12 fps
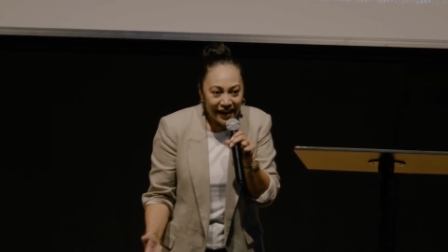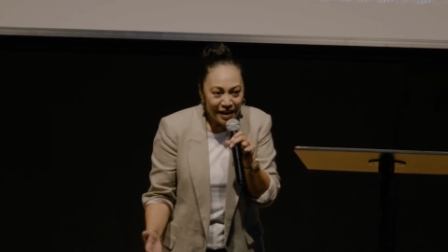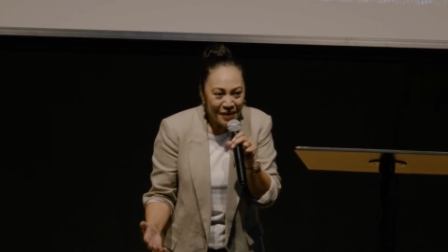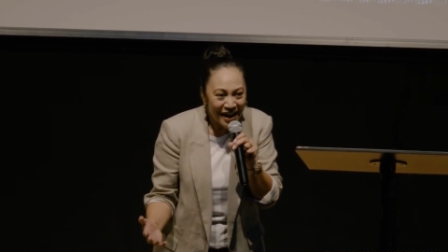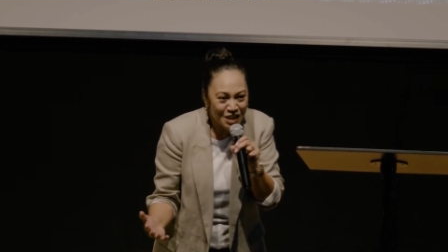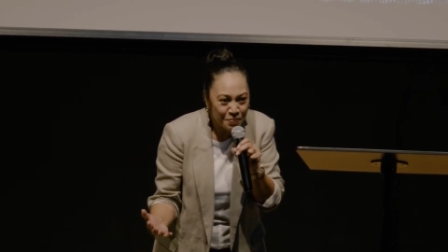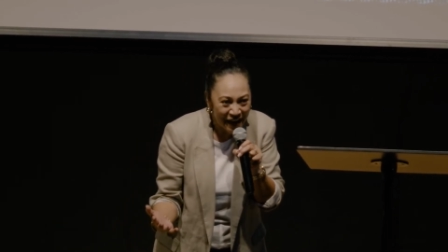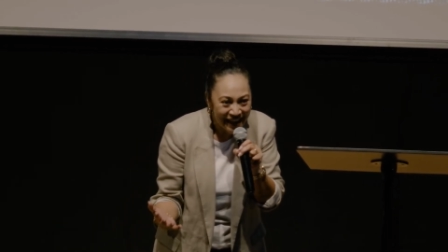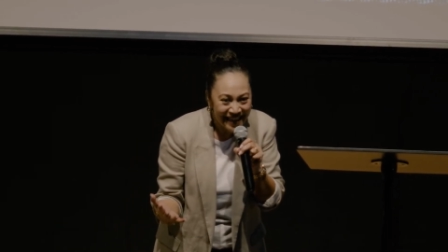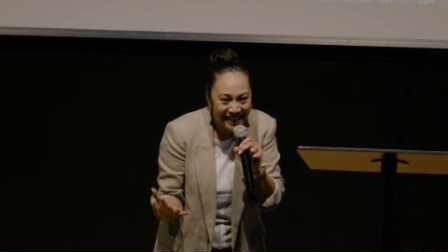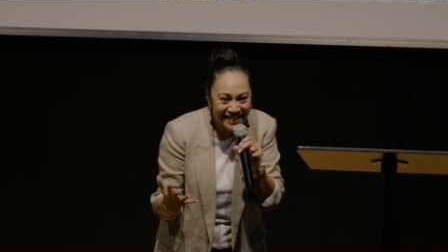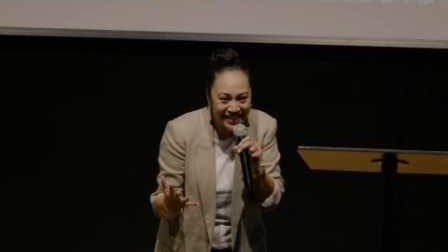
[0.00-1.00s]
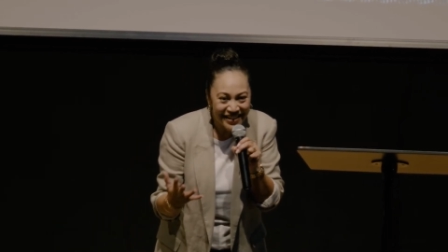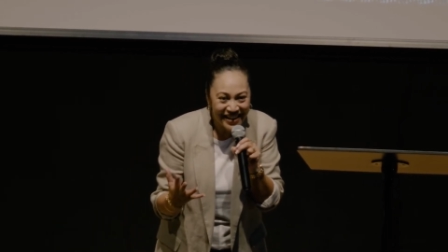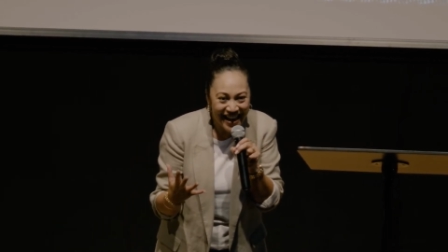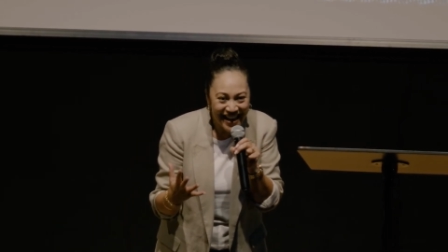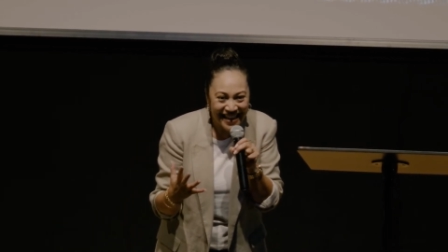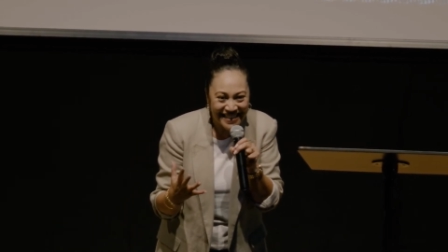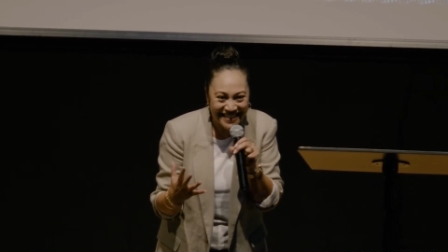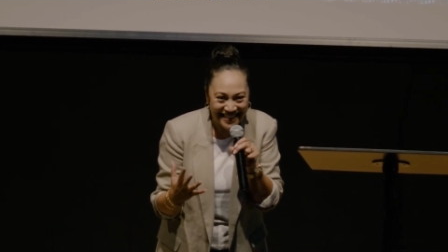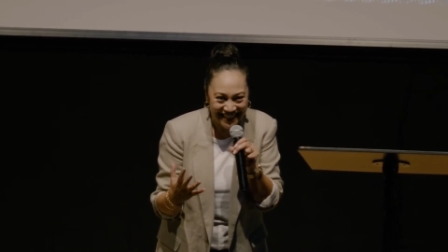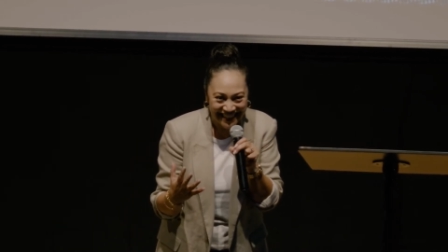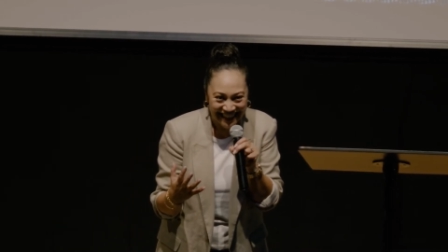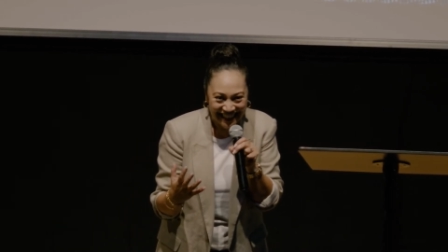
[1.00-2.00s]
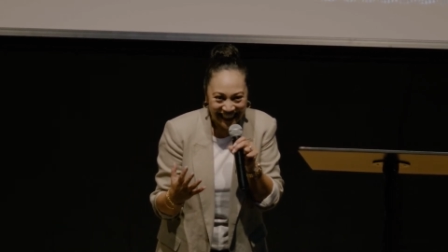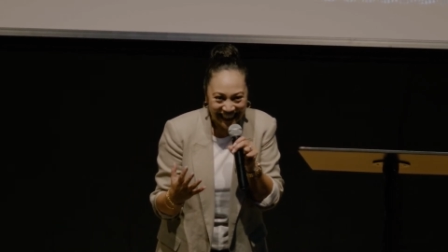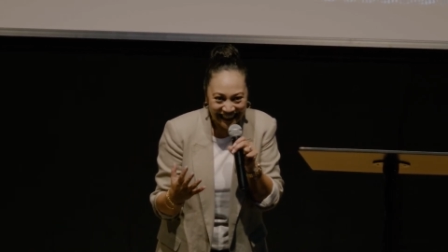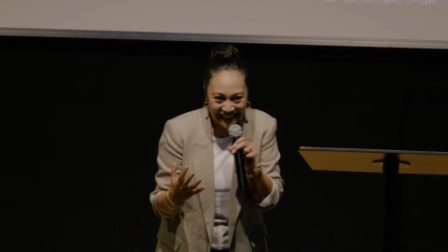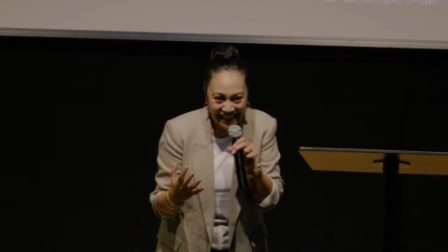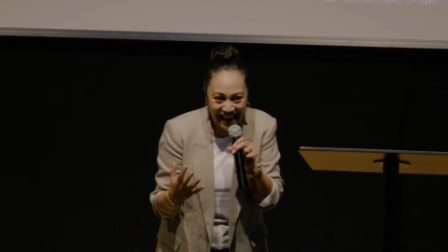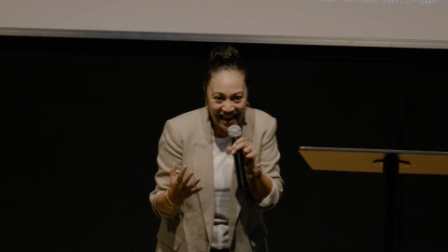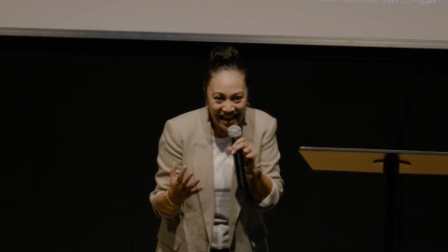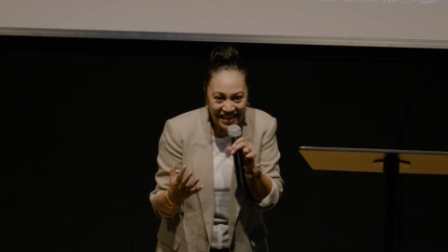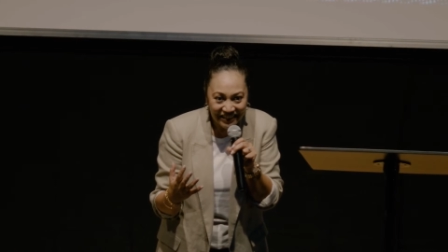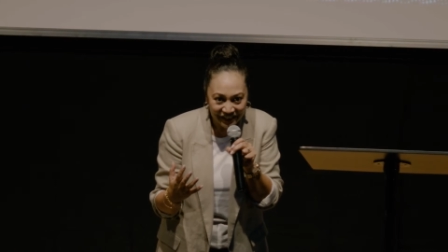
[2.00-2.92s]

Am I speaking to you guys? Yeah.